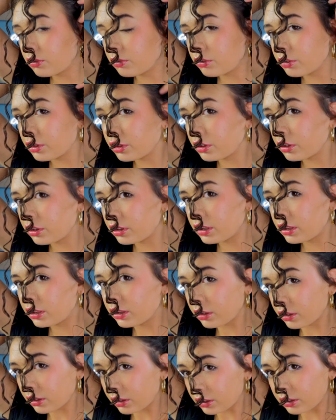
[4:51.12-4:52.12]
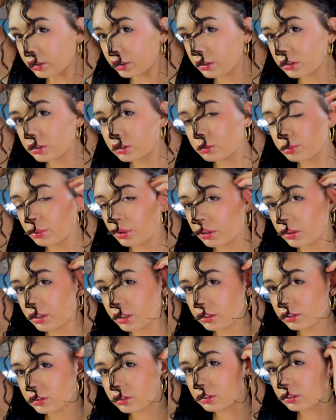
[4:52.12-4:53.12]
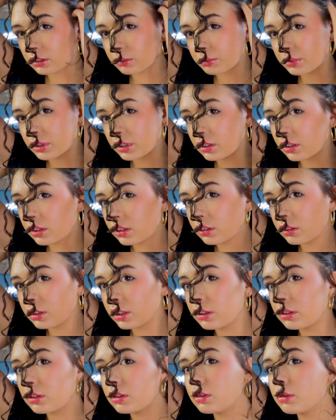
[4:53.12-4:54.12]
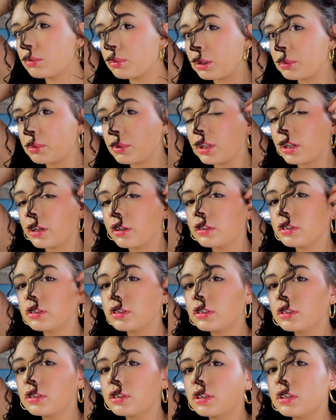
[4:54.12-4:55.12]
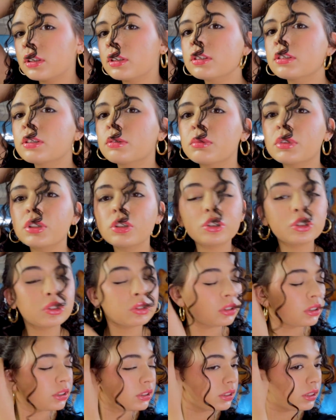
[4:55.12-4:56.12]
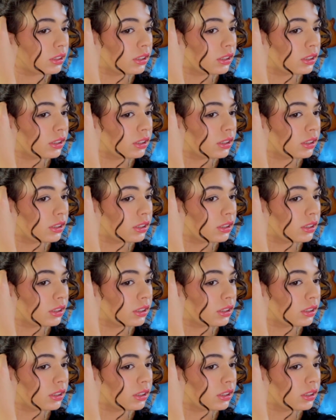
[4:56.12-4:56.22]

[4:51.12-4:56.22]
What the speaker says: for your ear, not super thick, just something like your baby hairs, something short,